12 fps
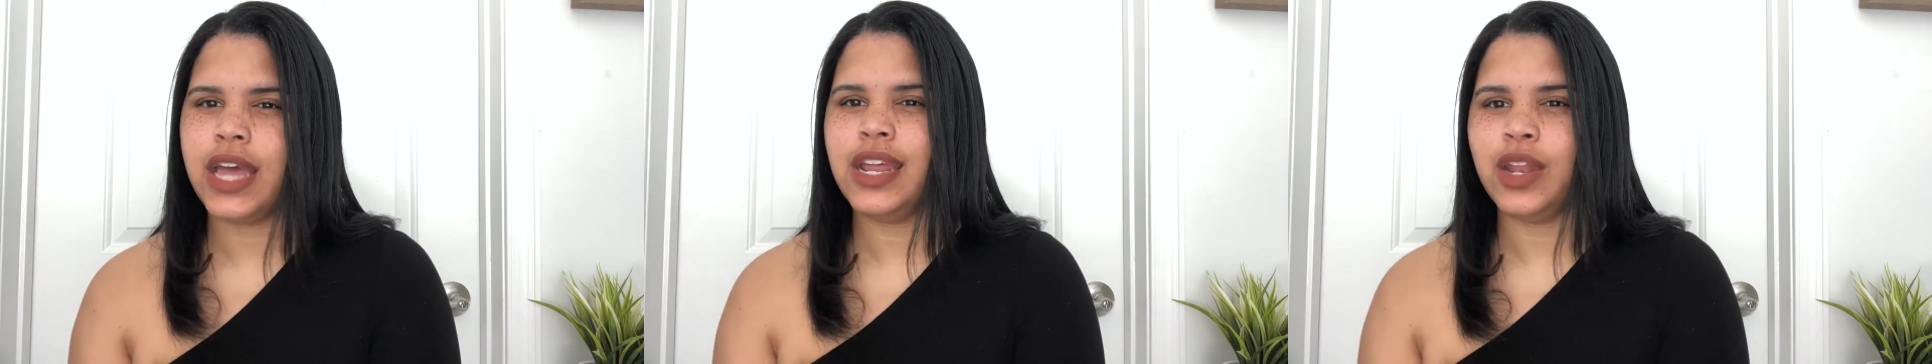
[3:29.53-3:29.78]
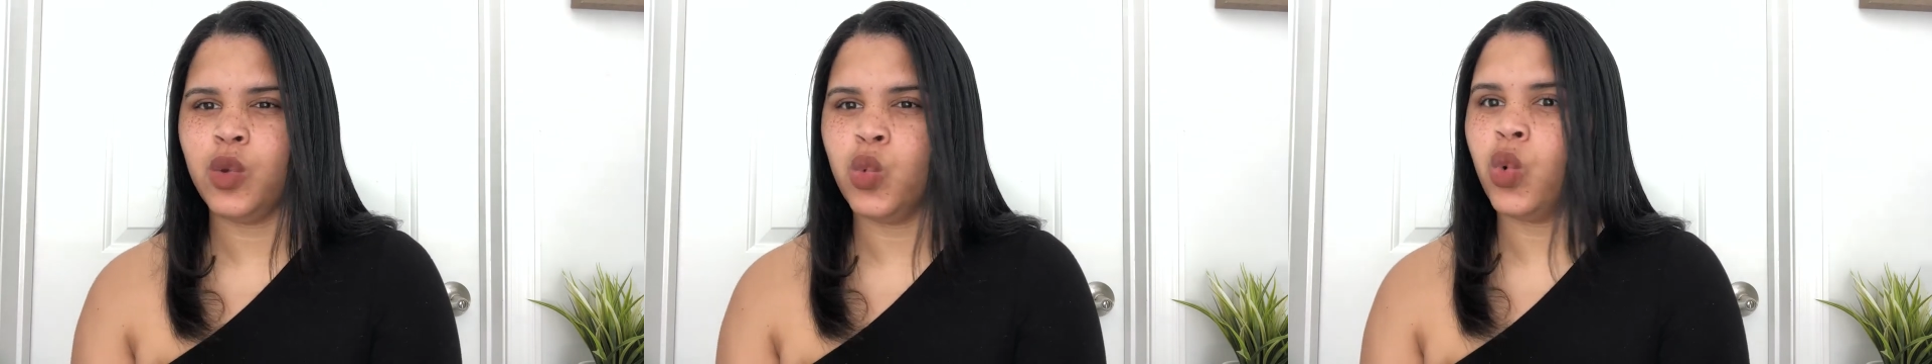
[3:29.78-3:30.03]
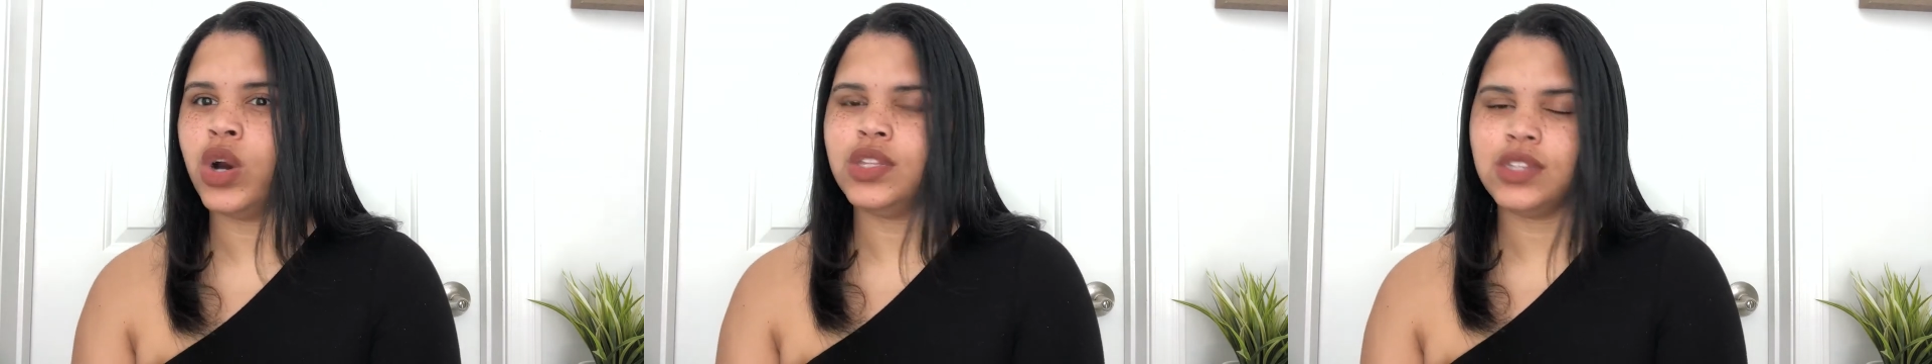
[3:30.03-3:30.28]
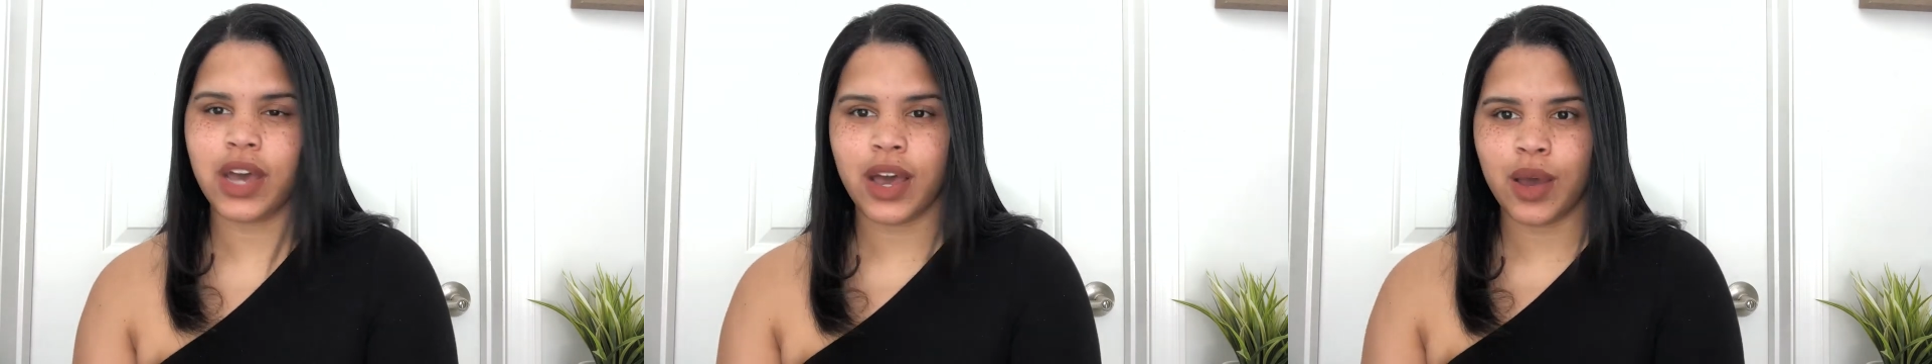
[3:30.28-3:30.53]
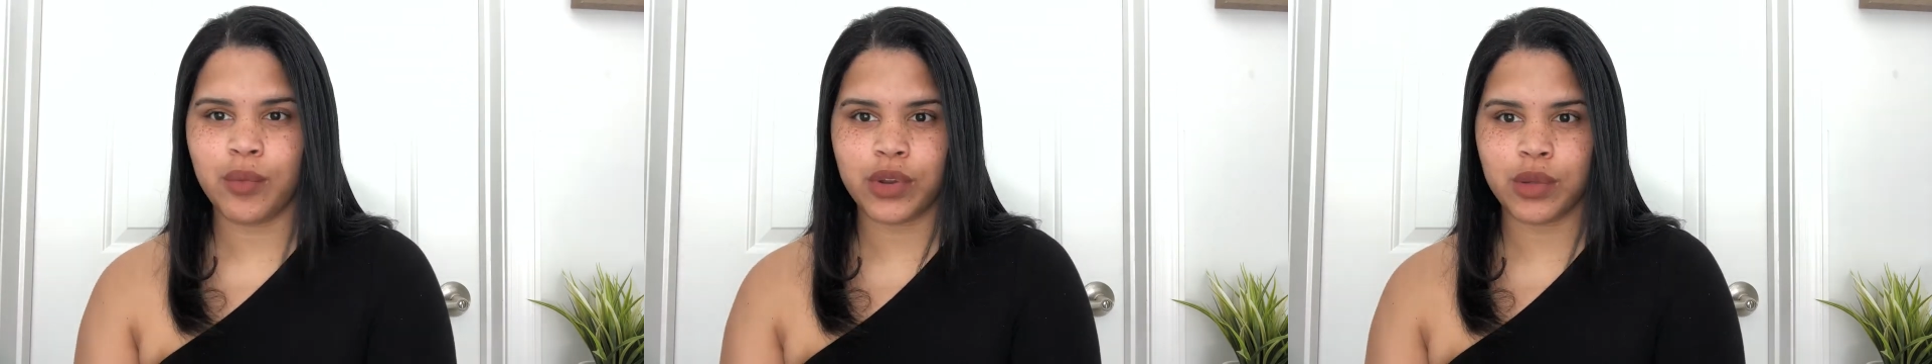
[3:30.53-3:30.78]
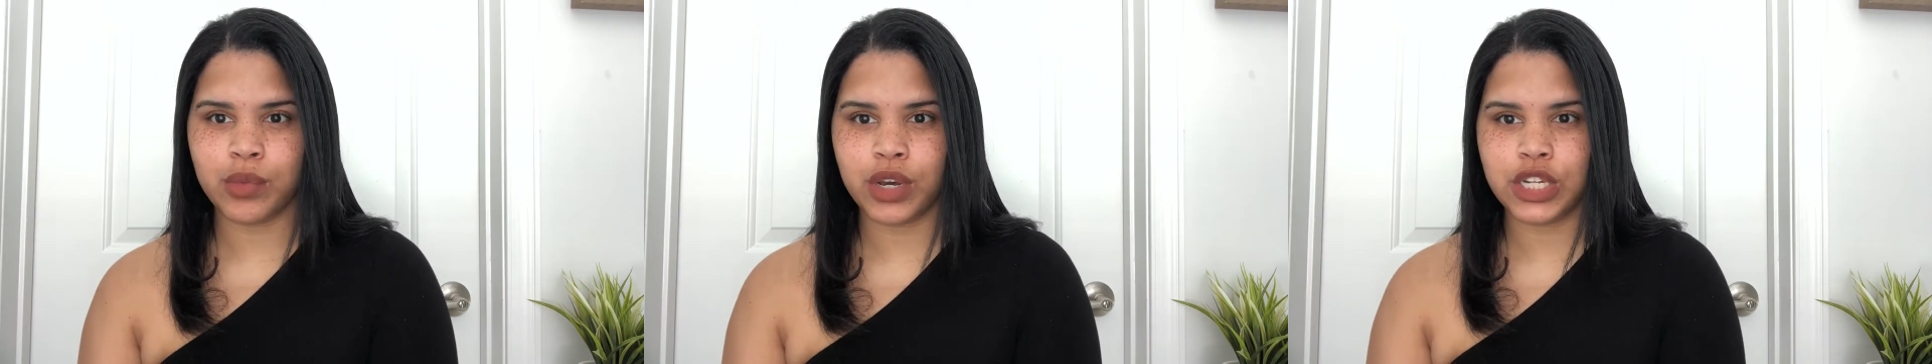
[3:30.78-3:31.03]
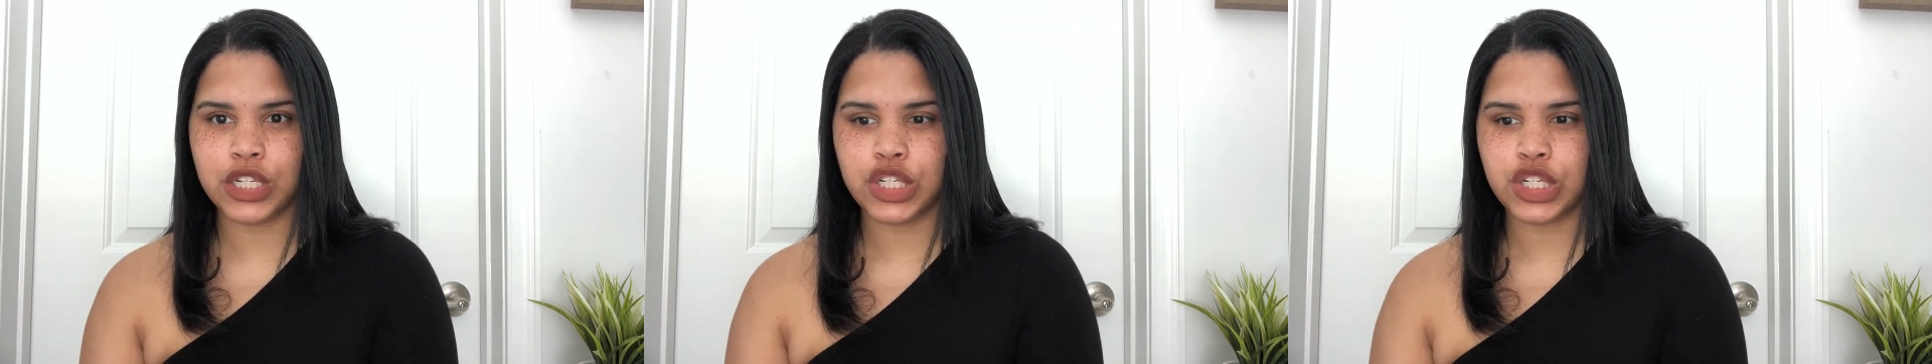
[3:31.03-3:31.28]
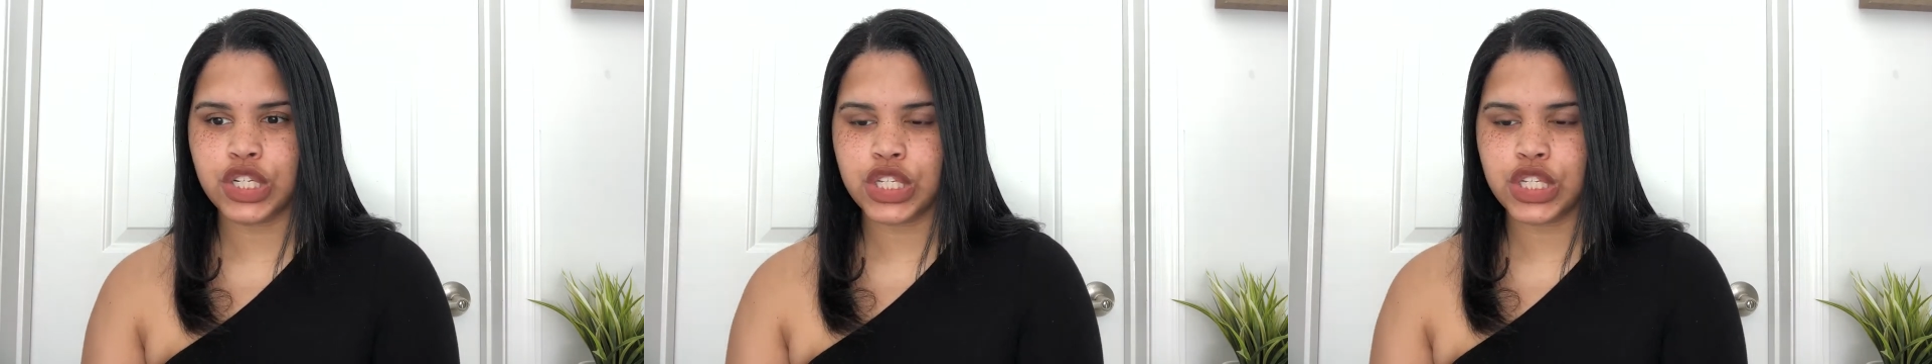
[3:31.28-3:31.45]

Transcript: any one time pretty much.